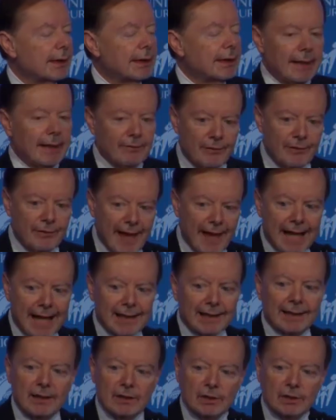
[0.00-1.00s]
And that
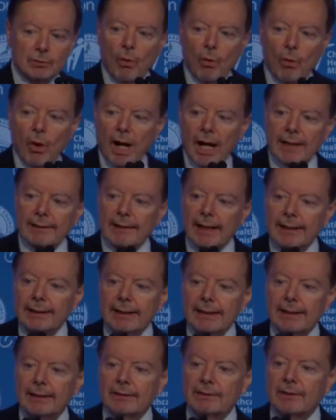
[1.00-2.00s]
is why they
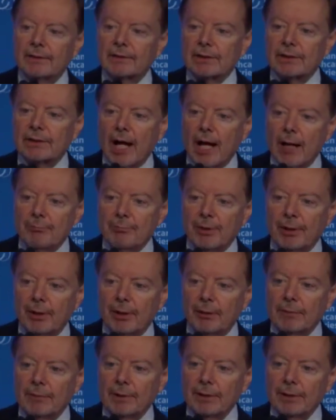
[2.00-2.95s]
needed to stop him.